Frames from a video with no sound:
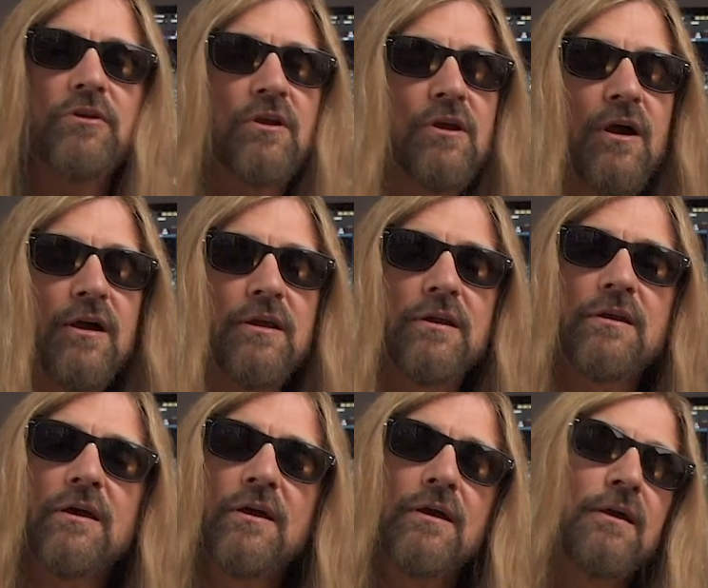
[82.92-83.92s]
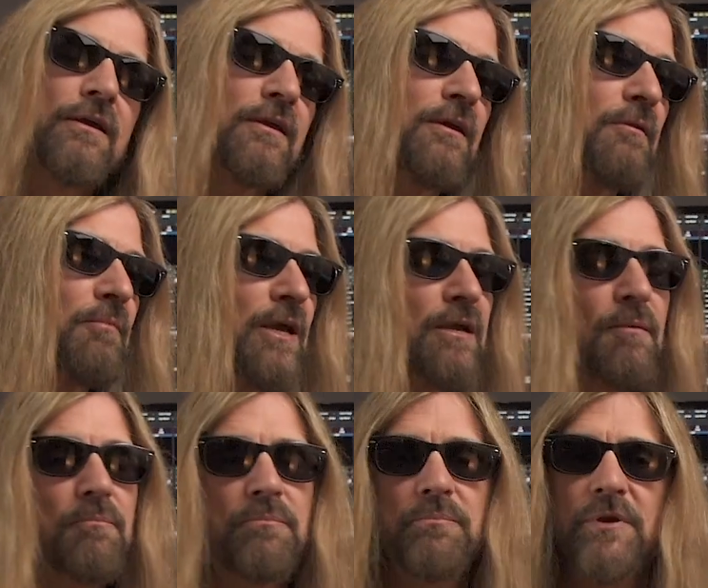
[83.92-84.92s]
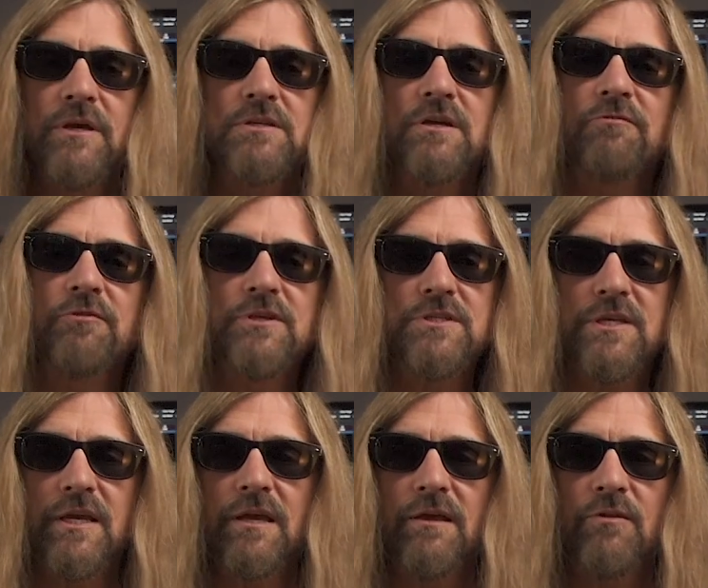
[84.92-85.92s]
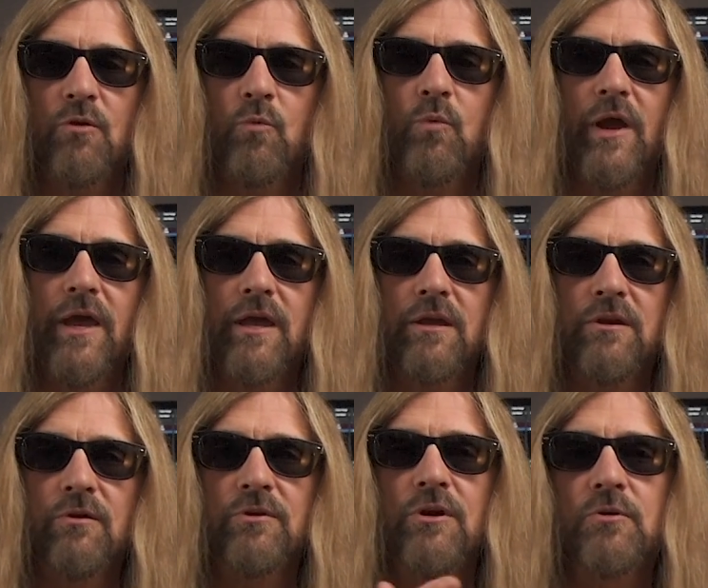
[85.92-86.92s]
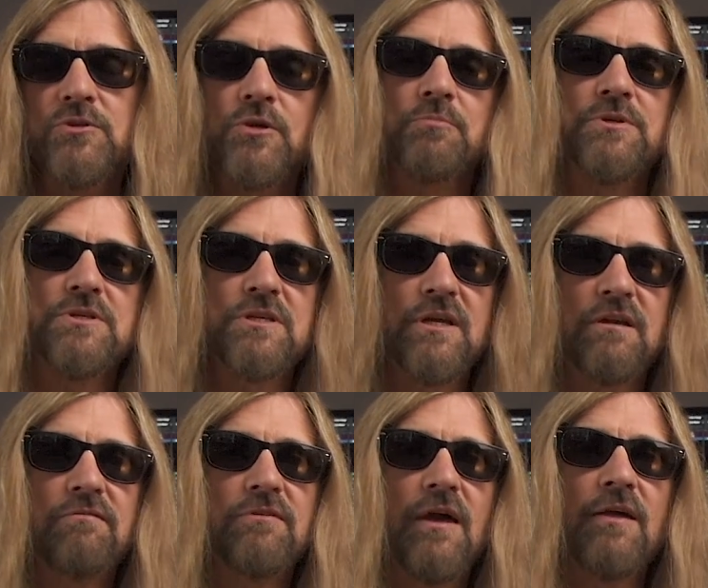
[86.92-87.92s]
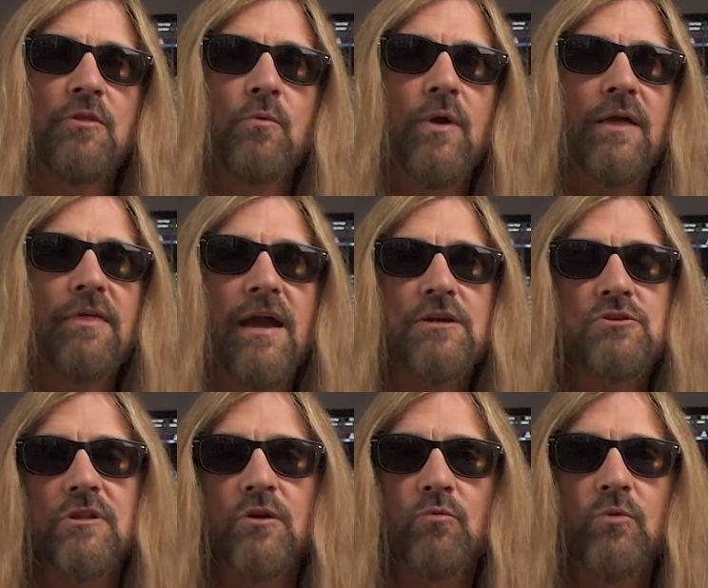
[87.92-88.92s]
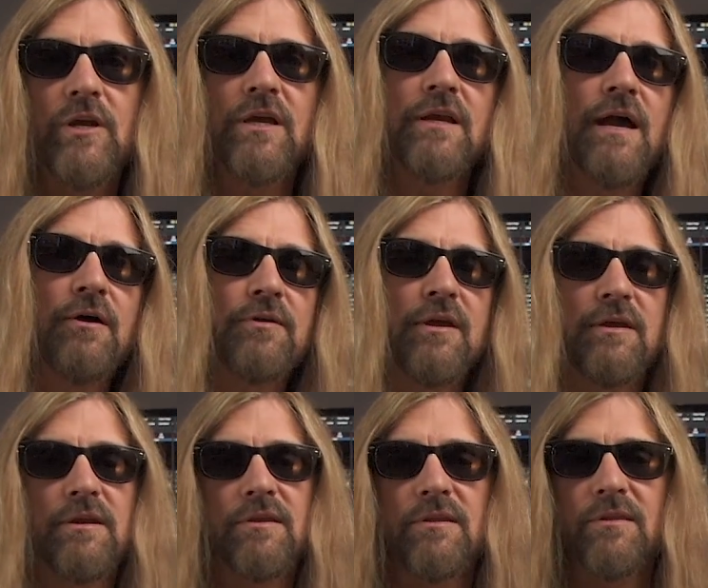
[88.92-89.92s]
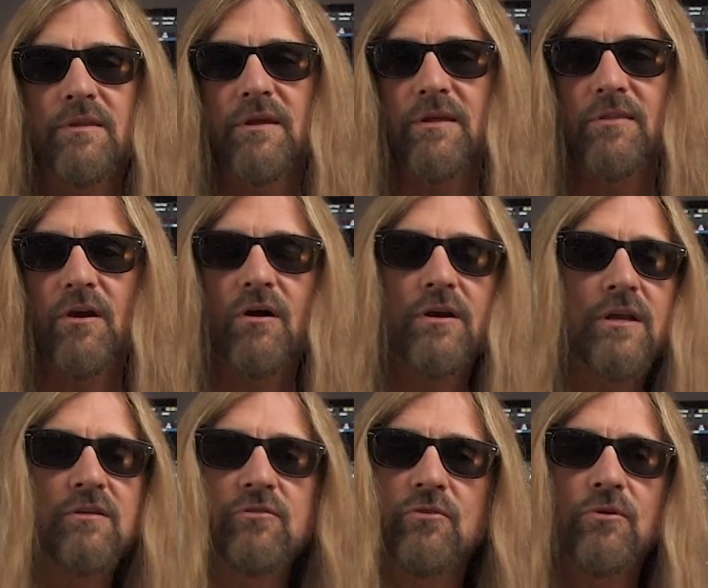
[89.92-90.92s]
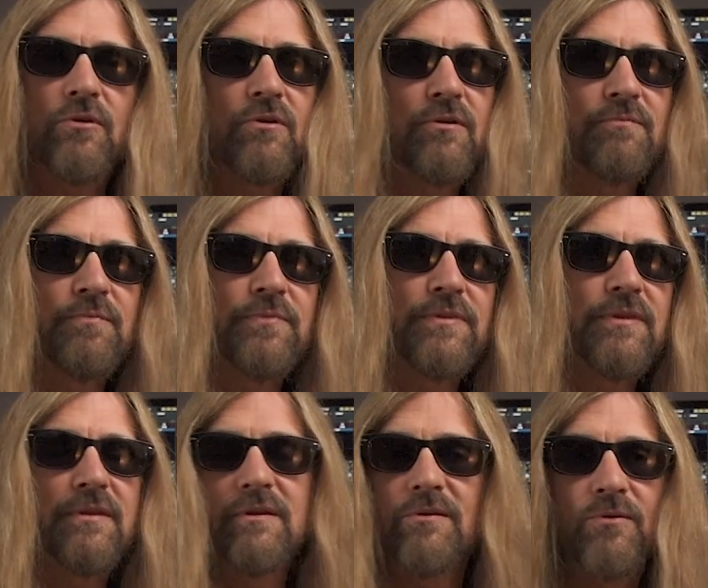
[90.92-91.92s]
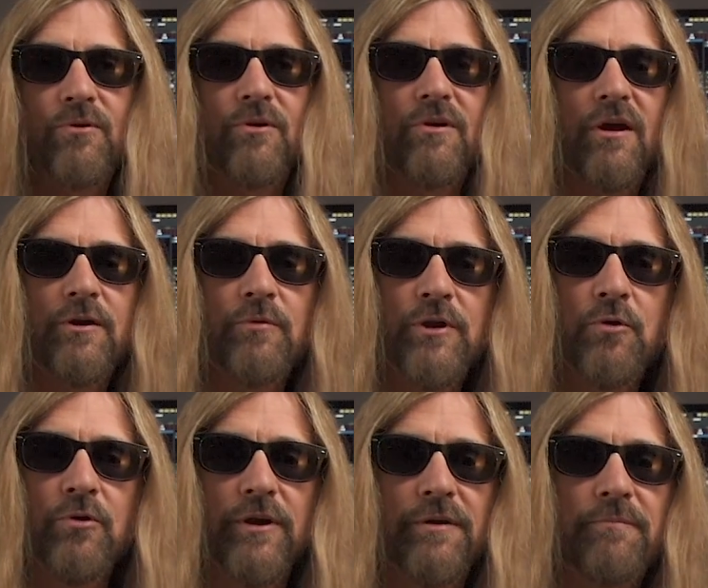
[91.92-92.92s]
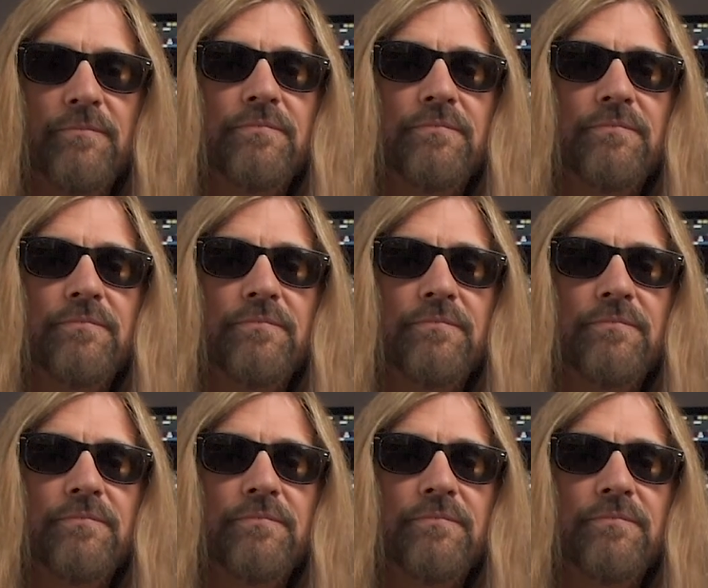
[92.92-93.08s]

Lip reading: you cut it, can make a big difference in the way your notes are perceived and the way they actually read out in the audience or on a recording.